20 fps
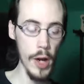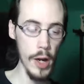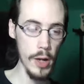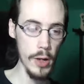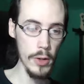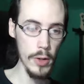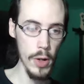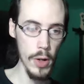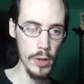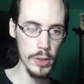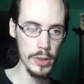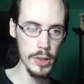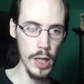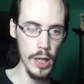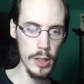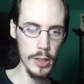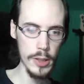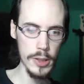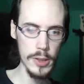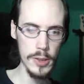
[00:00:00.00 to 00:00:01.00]
alongside
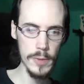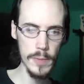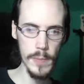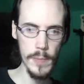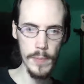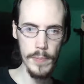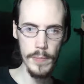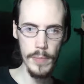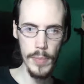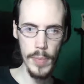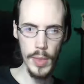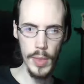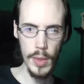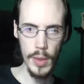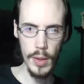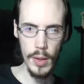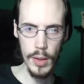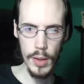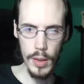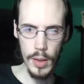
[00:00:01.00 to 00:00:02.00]
us.
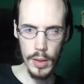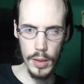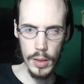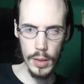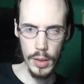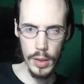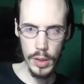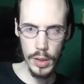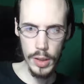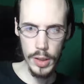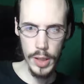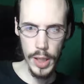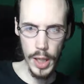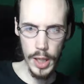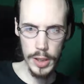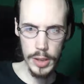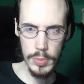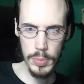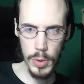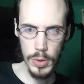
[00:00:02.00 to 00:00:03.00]
That
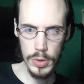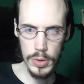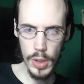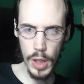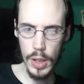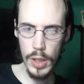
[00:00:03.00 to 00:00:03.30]
is most